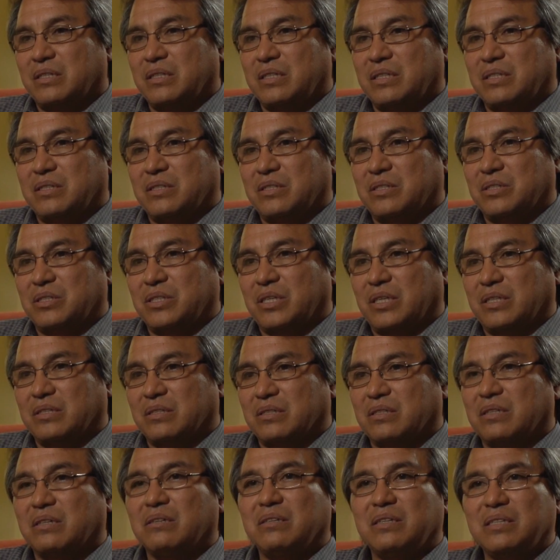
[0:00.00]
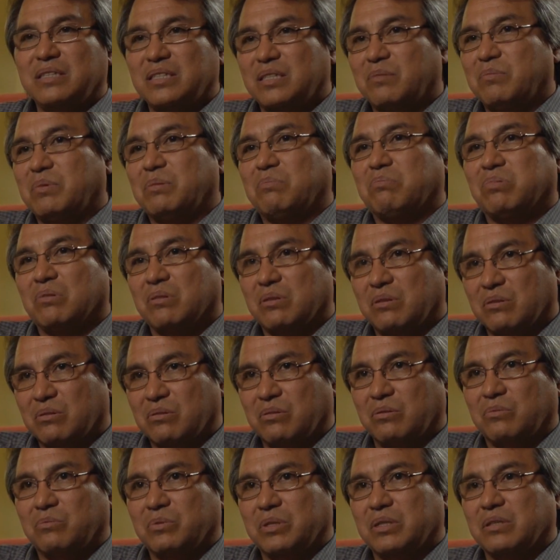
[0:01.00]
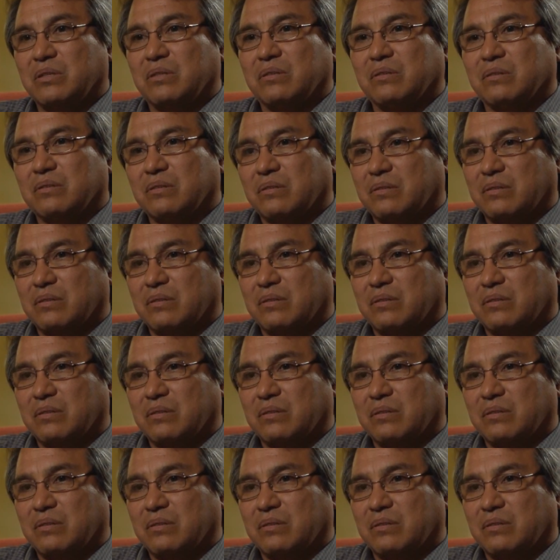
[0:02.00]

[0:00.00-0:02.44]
needs to change, and there needs to be political will